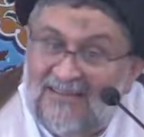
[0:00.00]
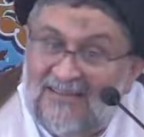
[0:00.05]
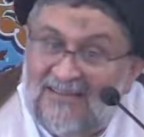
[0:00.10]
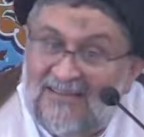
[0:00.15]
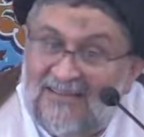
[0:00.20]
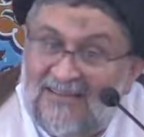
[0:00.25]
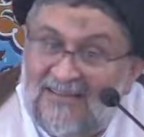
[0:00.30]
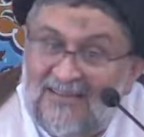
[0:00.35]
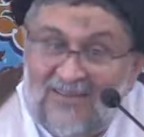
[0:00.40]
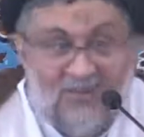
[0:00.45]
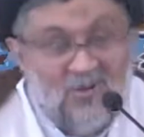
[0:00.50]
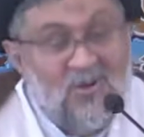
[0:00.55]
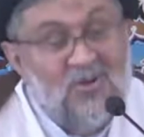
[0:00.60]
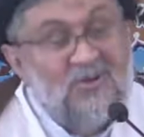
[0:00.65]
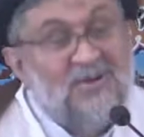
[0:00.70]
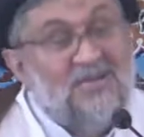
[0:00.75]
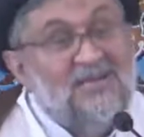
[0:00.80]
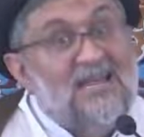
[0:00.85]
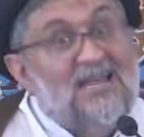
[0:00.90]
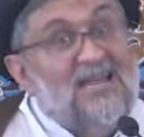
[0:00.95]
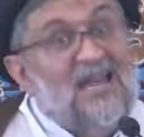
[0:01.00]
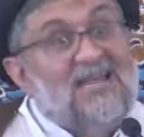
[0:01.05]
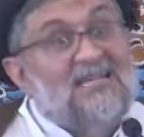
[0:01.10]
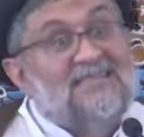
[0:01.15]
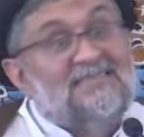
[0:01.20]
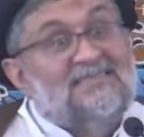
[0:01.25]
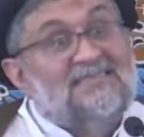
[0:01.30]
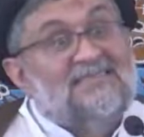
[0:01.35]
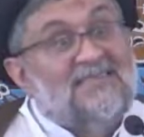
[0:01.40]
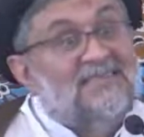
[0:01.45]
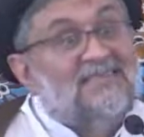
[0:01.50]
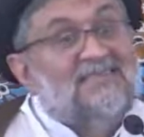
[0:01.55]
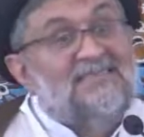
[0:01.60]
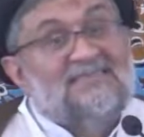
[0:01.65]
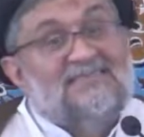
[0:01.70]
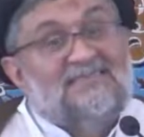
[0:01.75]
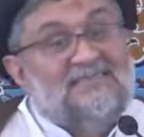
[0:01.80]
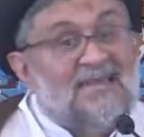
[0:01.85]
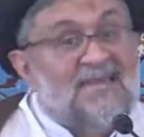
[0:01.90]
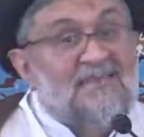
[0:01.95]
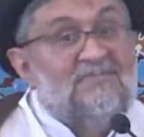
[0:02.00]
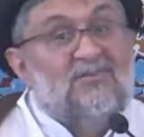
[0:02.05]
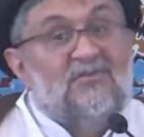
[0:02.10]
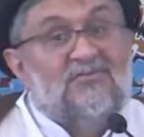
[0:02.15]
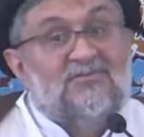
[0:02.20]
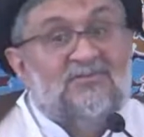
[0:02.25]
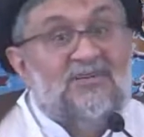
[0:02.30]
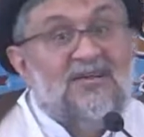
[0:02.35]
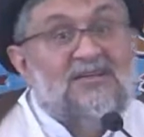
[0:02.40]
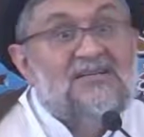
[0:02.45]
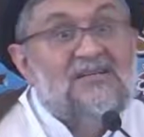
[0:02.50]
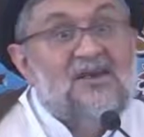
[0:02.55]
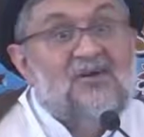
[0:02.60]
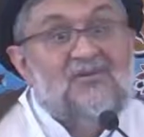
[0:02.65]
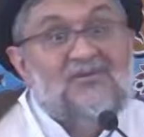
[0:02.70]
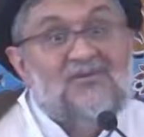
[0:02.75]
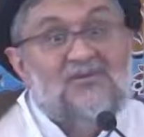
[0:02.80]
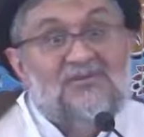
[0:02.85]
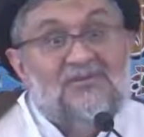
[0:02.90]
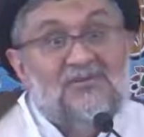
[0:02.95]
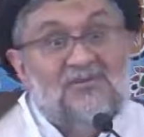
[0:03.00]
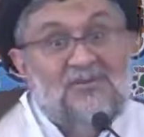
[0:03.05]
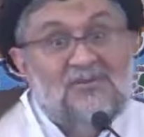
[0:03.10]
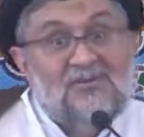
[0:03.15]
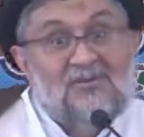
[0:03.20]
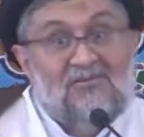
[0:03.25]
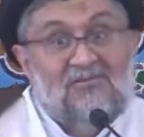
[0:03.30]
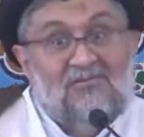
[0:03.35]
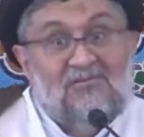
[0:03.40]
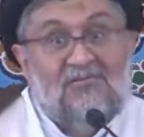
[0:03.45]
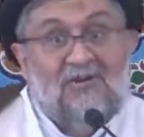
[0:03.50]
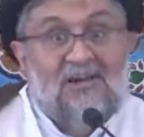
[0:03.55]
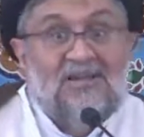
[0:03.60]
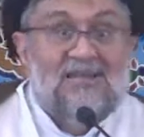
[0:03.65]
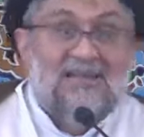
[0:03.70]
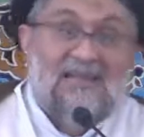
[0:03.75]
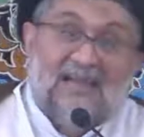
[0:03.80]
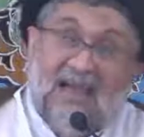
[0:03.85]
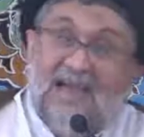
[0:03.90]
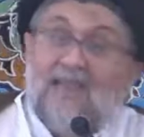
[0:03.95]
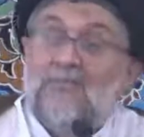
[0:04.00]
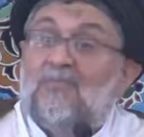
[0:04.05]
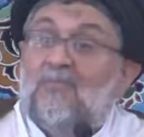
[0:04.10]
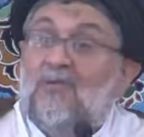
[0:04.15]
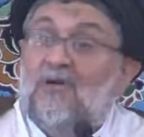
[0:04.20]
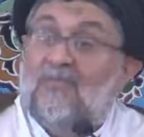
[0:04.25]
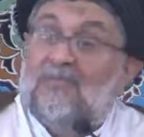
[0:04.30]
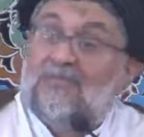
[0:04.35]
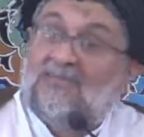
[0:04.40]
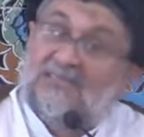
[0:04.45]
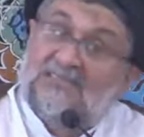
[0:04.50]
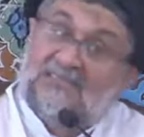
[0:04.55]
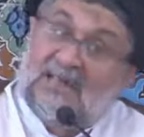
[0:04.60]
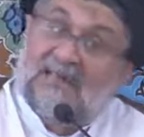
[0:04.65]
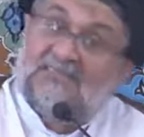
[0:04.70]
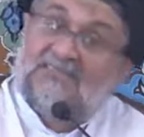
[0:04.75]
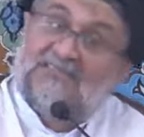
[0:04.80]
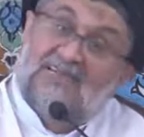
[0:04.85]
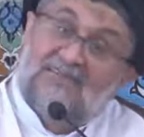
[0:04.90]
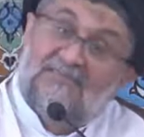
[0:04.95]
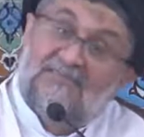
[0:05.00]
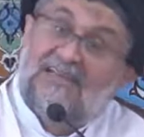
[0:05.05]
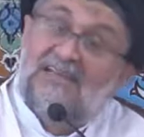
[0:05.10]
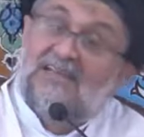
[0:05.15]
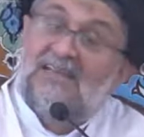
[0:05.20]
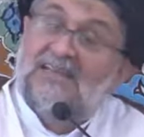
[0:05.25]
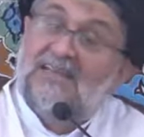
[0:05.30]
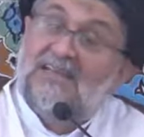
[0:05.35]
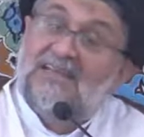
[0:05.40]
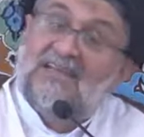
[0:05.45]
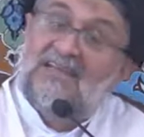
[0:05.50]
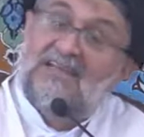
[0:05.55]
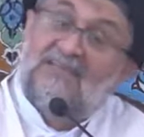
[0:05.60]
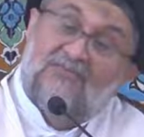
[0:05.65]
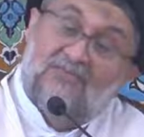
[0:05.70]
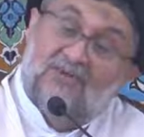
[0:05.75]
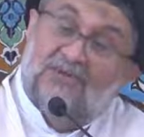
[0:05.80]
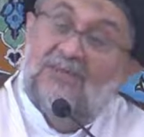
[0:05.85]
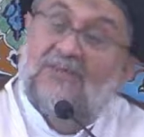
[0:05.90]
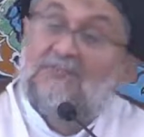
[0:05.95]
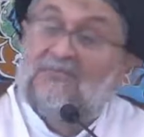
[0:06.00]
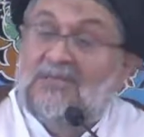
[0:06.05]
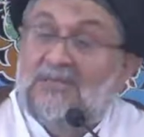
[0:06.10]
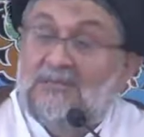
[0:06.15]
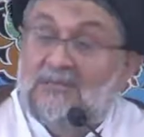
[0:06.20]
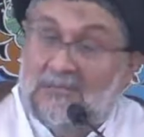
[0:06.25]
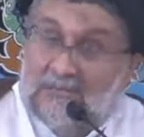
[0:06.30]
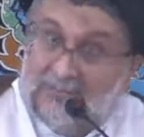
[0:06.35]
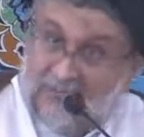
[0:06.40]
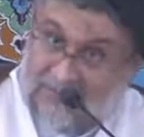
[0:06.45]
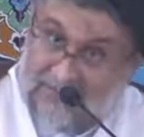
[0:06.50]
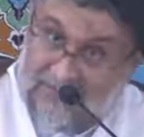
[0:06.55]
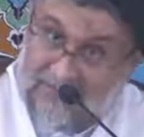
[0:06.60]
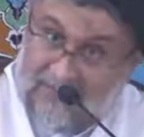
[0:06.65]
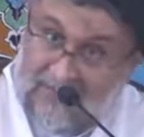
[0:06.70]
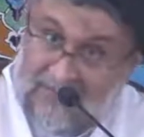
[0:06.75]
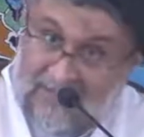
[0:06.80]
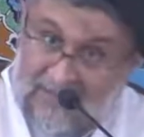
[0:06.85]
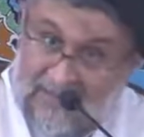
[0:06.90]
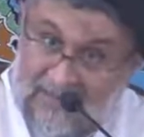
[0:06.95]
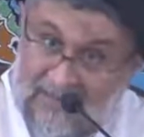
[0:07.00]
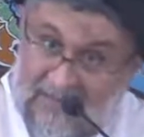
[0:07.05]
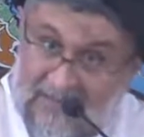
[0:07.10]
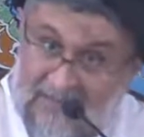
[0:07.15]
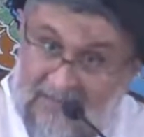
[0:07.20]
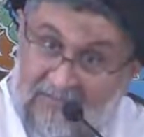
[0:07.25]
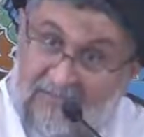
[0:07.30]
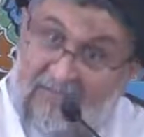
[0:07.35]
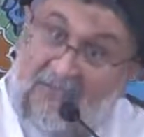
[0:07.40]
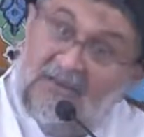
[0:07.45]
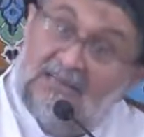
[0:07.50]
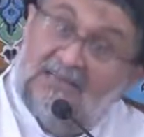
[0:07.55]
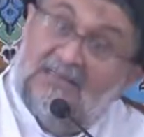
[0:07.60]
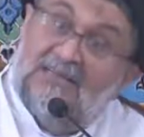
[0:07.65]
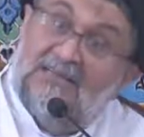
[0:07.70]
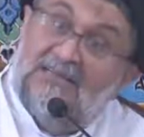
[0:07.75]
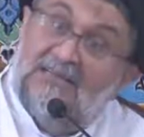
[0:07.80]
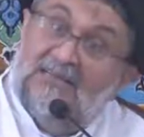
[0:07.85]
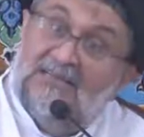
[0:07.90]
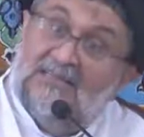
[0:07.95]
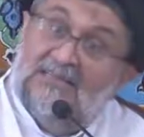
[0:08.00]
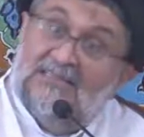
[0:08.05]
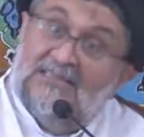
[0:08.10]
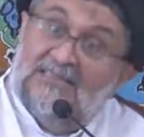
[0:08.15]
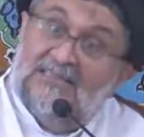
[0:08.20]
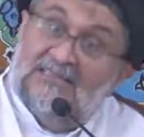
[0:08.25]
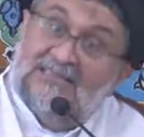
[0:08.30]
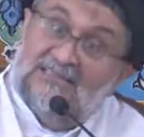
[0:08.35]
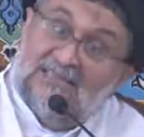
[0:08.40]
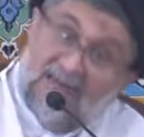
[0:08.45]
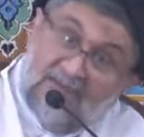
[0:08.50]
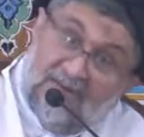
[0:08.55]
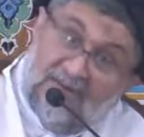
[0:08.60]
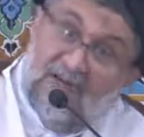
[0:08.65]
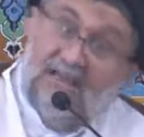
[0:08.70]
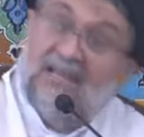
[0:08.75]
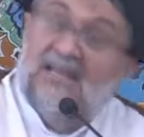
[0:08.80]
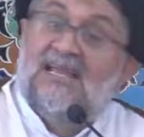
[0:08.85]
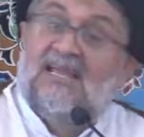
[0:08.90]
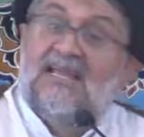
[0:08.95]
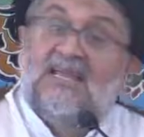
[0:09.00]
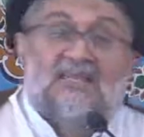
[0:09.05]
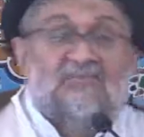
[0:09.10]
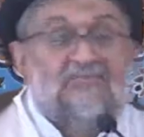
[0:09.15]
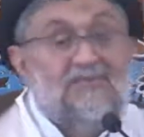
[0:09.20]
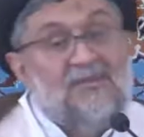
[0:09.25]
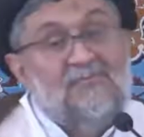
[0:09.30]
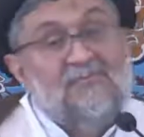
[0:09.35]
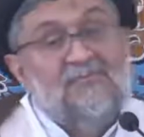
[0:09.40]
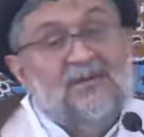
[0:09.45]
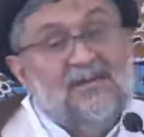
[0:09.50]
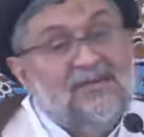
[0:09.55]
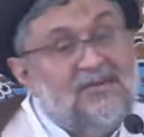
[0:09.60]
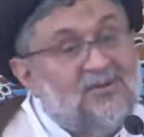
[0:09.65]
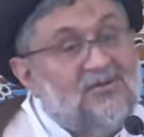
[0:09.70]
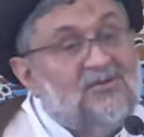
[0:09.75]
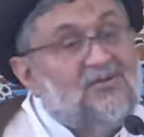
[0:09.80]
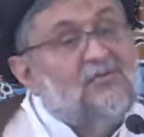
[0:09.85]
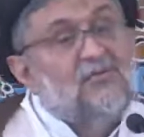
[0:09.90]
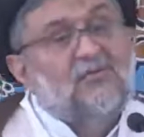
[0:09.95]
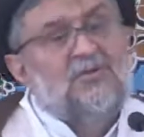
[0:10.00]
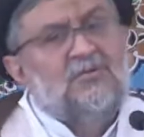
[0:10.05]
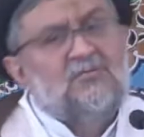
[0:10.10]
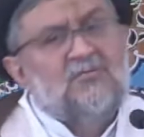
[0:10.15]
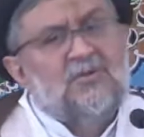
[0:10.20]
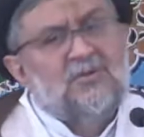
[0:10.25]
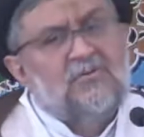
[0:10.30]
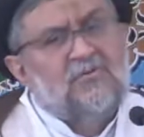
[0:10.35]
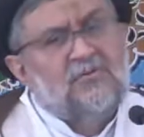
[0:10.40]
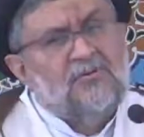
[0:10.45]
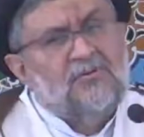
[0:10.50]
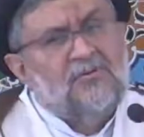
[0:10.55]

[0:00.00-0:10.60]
You don't realize that this type of shutdown, what type of disaster will create for the people, what suffering it will bring to those people.